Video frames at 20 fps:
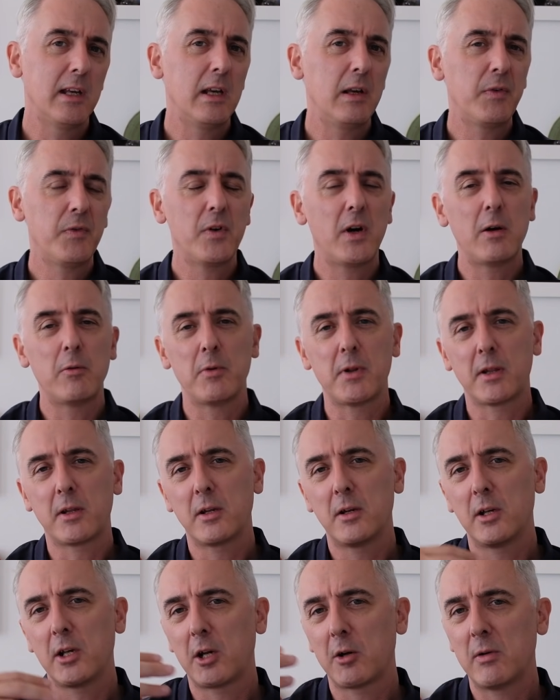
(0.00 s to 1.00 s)
If I was
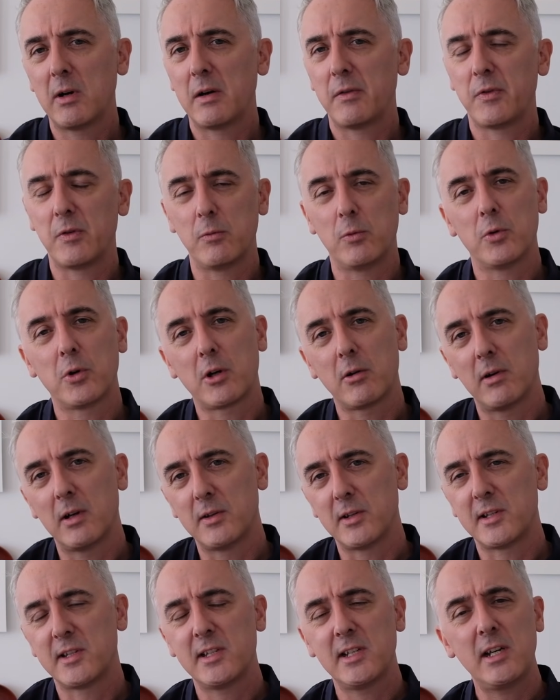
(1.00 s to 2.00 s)
going to go out for a walk
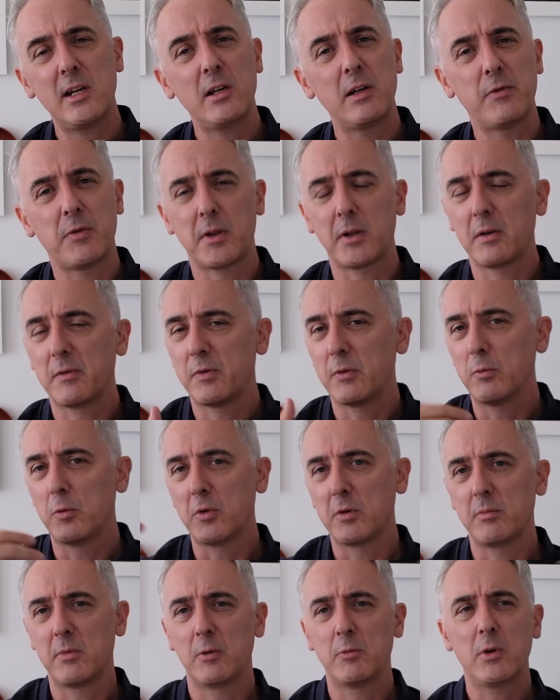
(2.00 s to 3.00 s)
around the town, if I was going for a
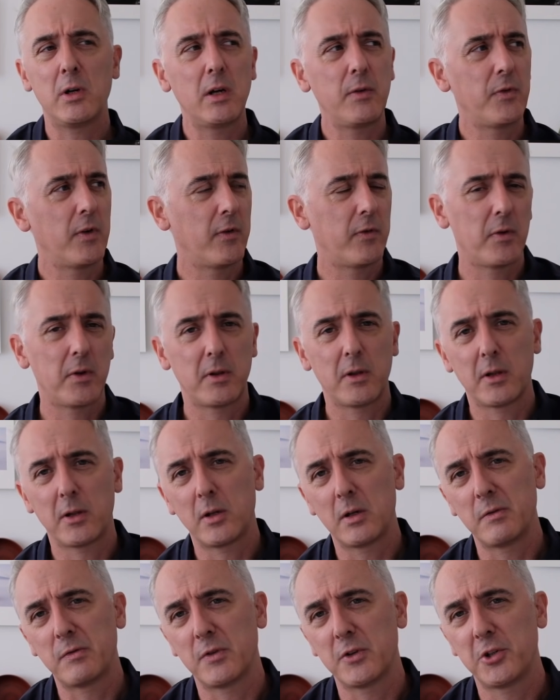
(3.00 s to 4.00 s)
walk with my wife, if I was just
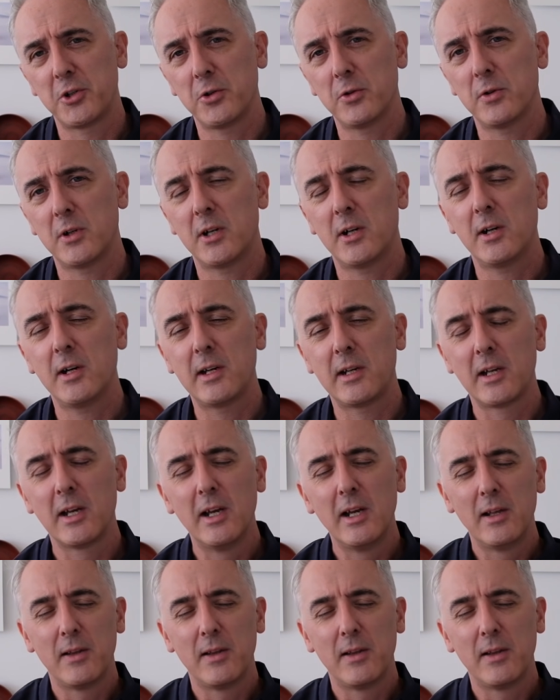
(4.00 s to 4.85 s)
going for a short hike,